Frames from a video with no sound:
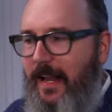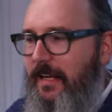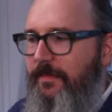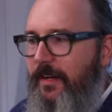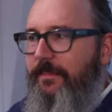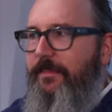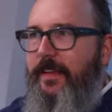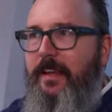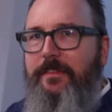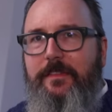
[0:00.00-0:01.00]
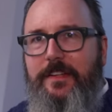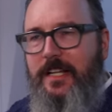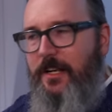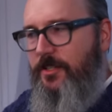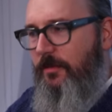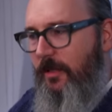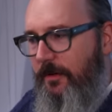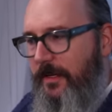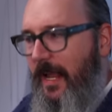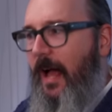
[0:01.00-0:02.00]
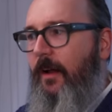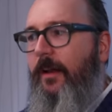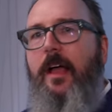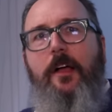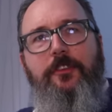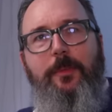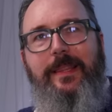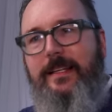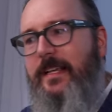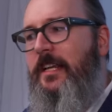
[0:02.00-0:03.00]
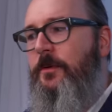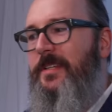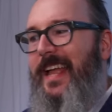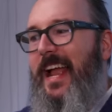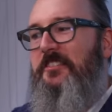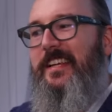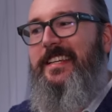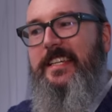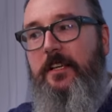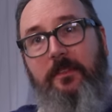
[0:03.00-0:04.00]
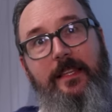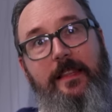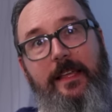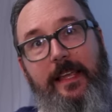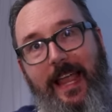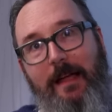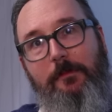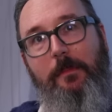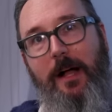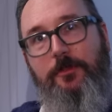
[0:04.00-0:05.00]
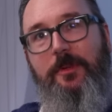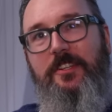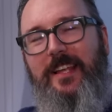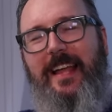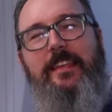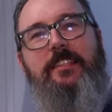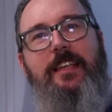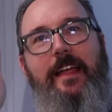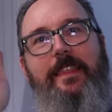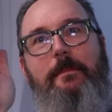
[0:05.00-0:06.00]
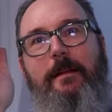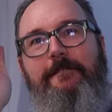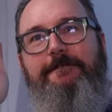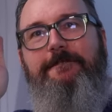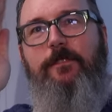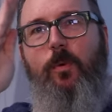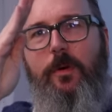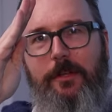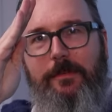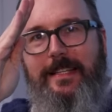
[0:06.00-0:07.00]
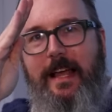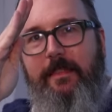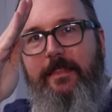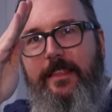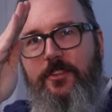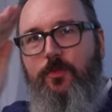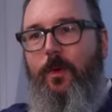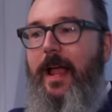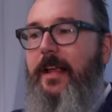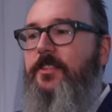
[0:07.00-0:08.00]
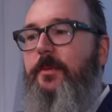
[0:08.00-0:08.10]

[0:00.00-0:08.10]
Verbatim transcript: that, even if, even if it's not too low down. So what they did here was they actually tilted the camera module inside this, I think about four degrees down this way,